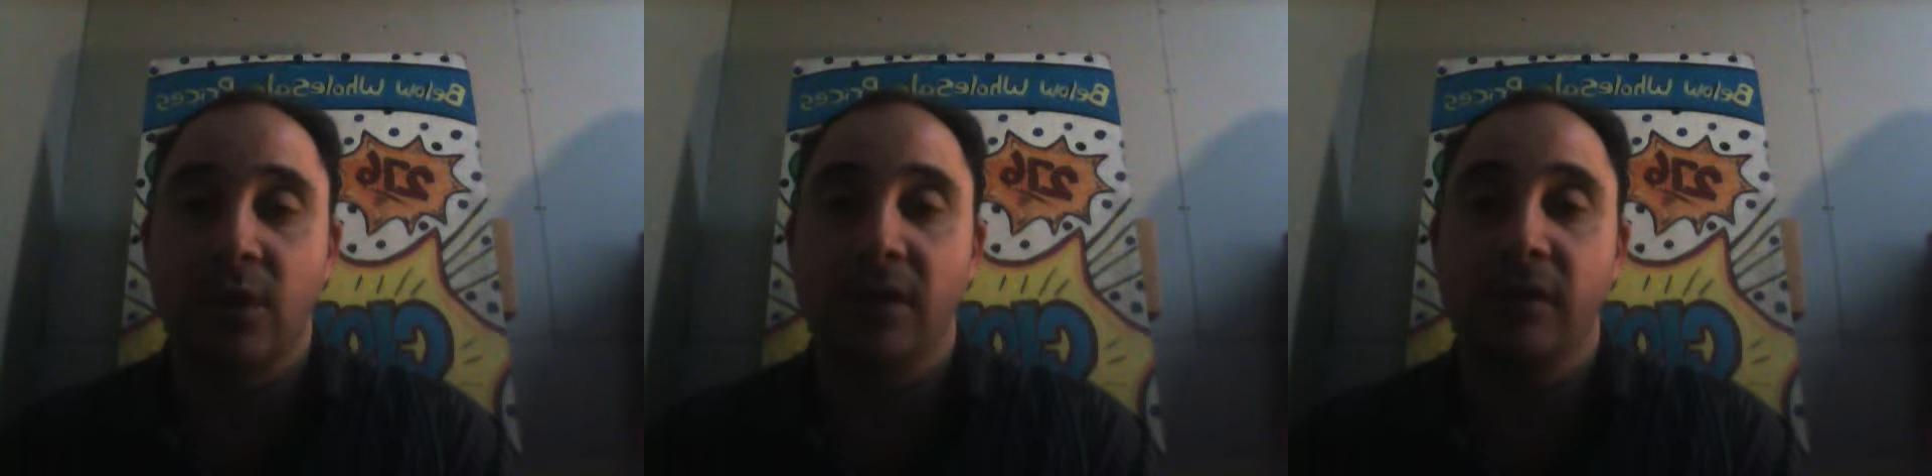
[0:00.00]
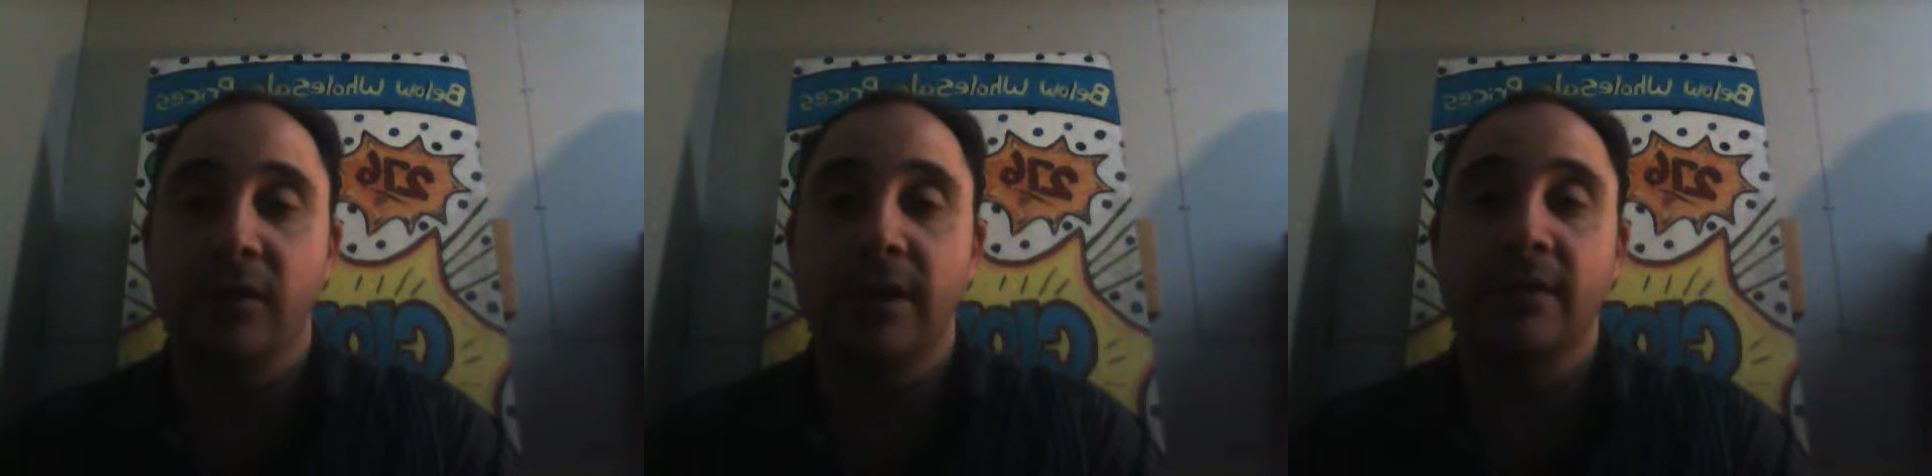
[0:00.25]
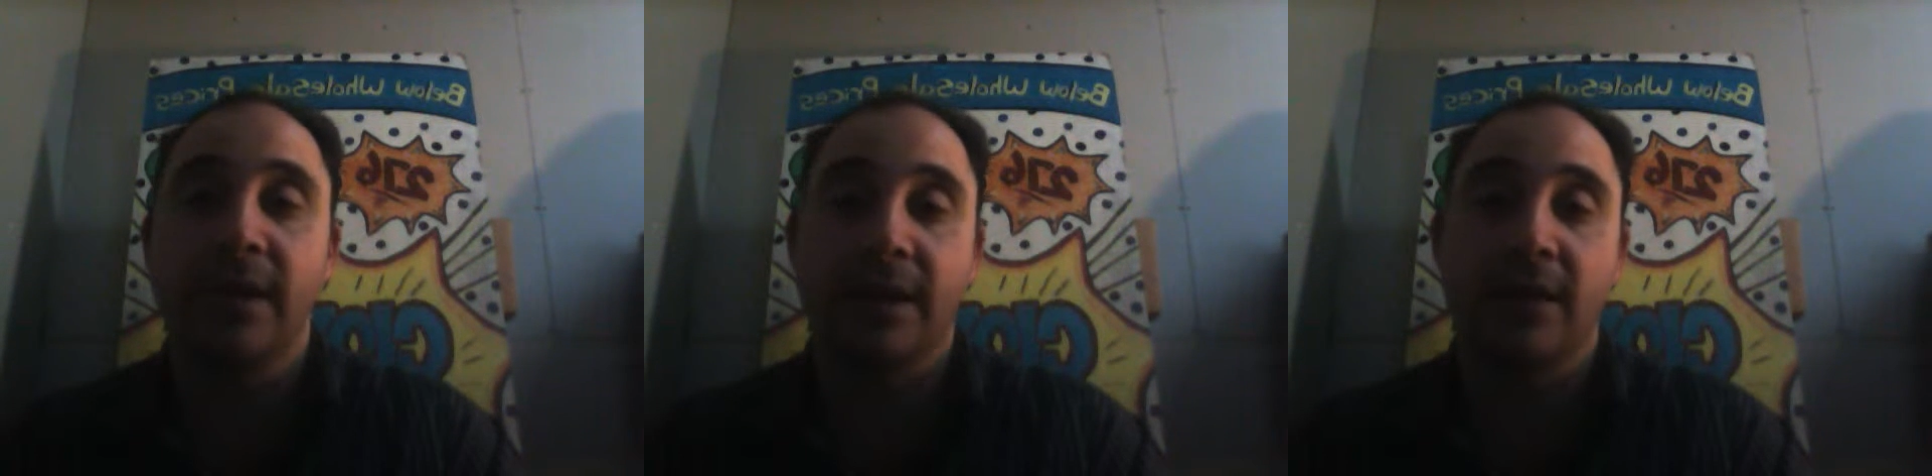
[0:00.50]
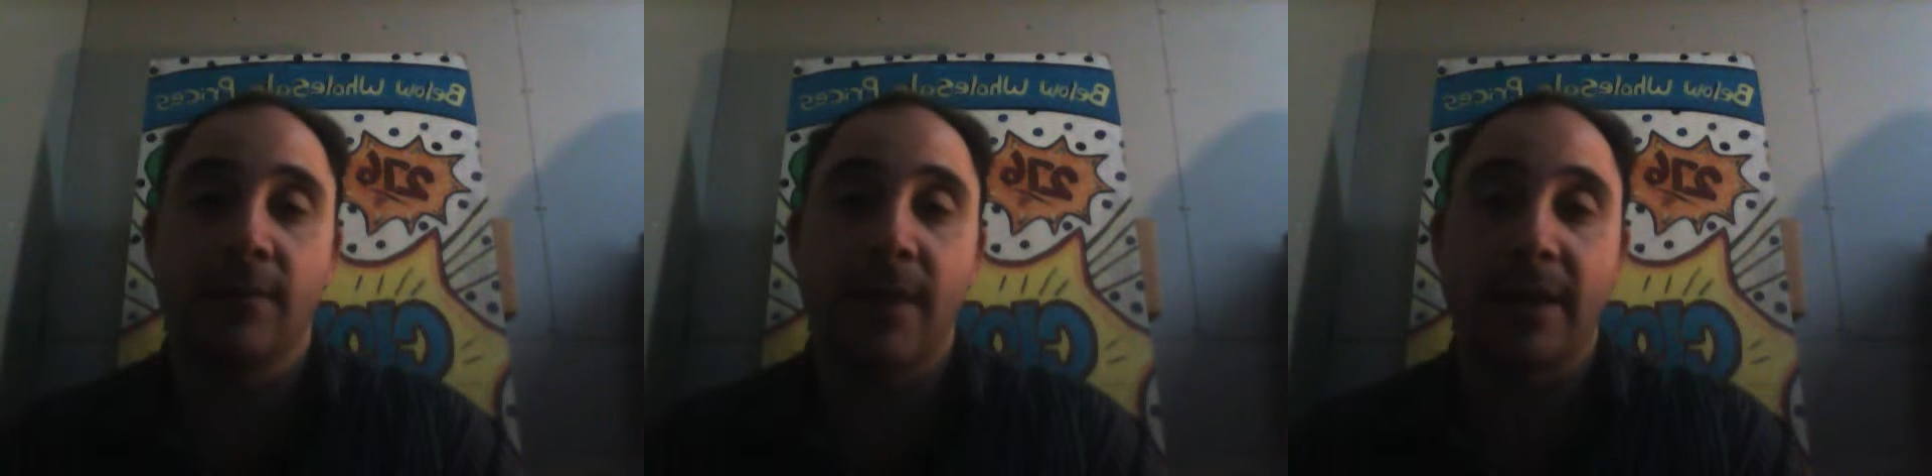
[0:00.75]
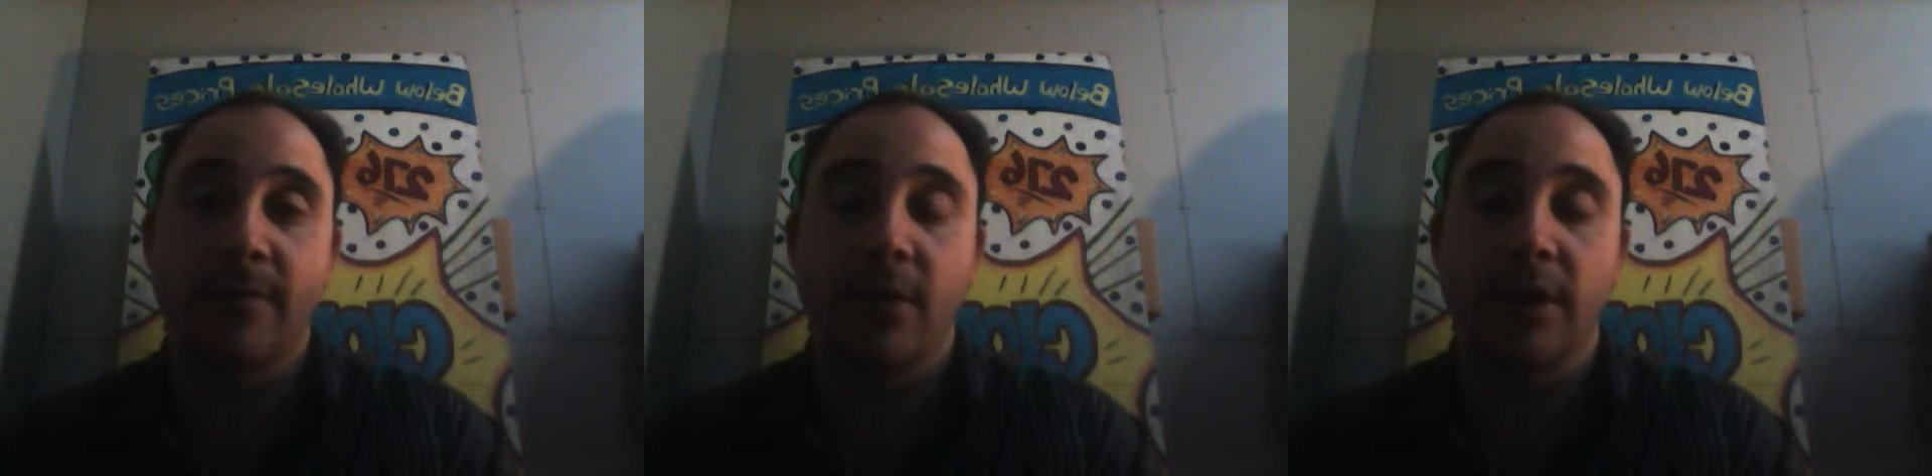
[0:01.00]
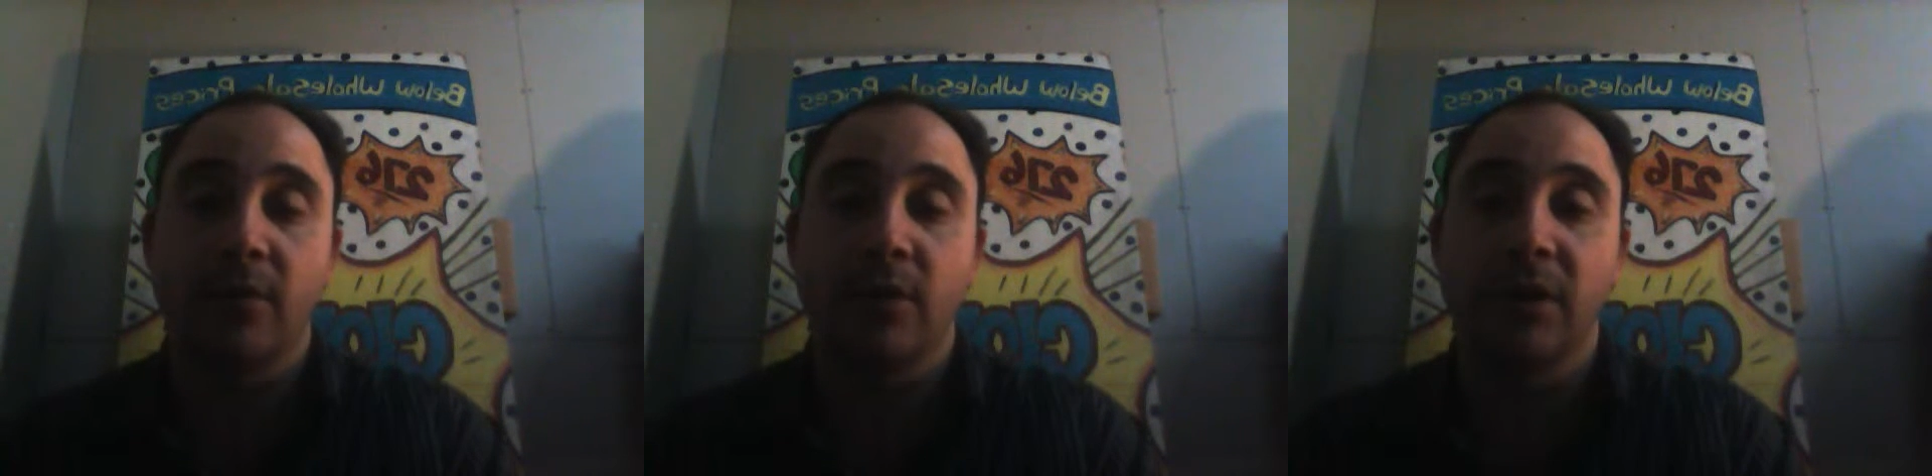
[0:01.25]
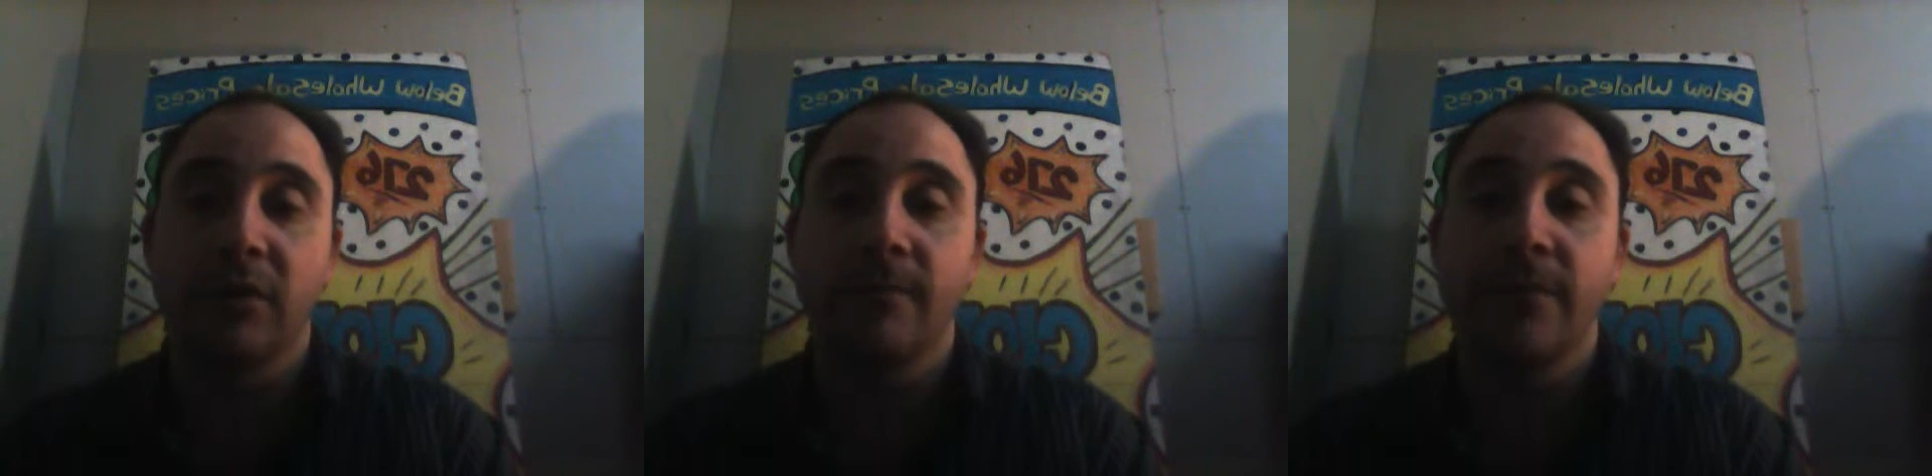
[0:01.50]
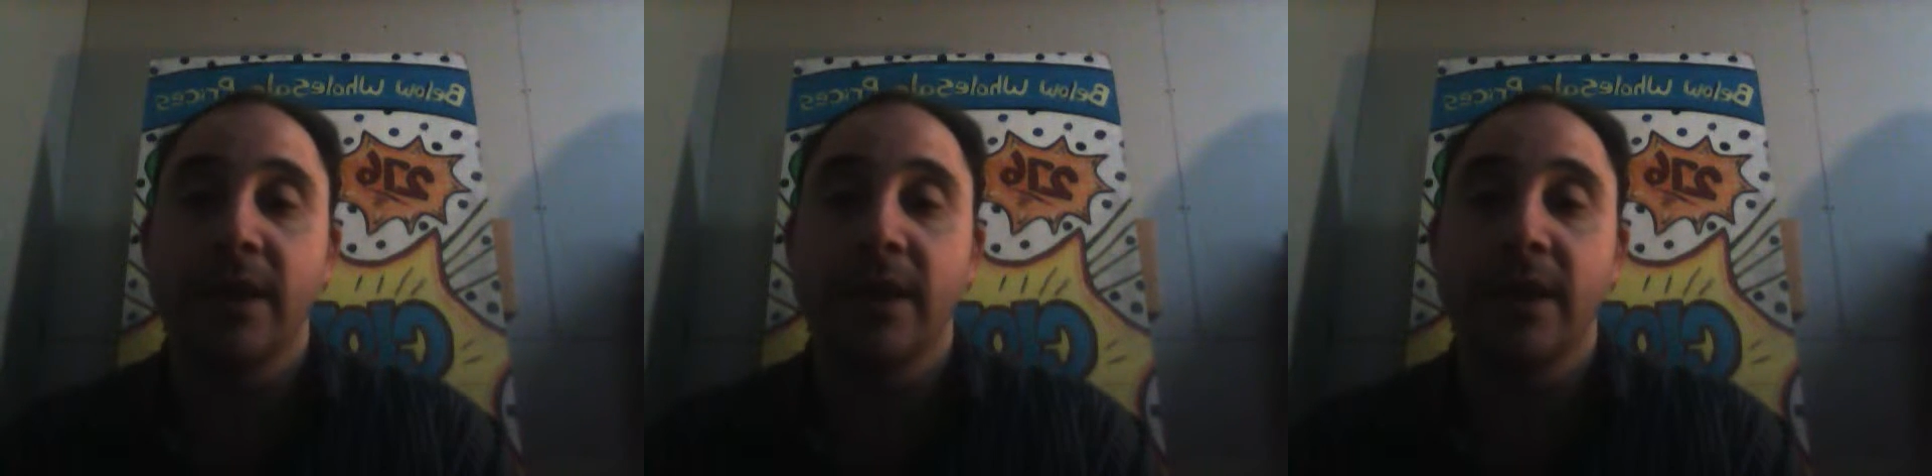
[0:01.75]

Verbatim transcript: with and they can make money with.